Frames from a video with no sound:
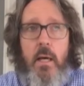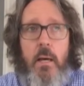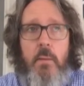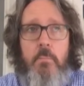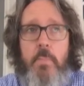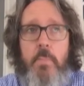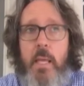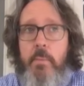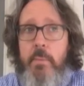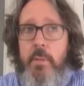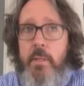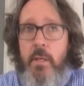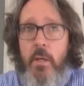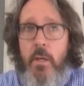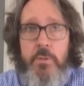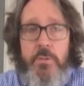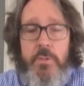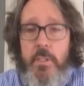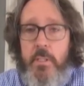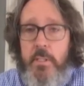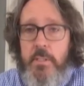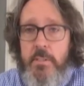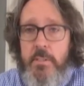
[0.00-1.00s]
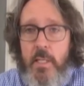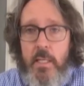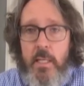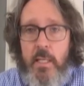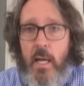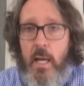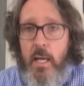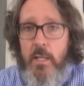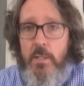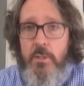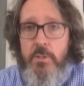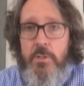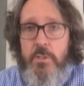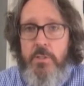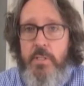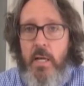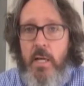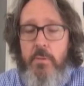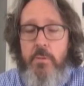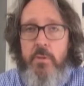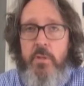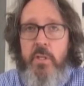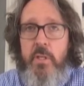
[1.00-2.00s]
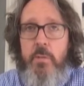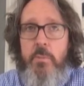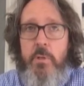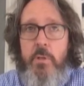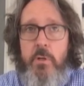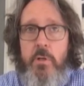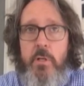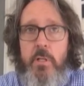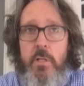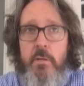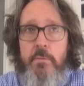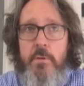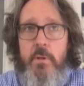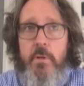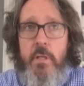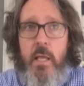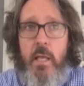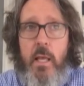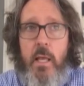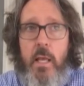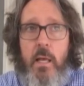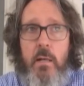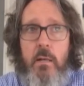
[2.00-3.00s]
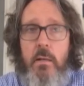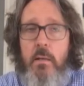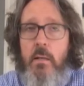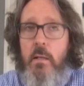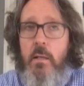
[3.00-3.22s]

Maybe go see a psychiatrist out in the community if you can.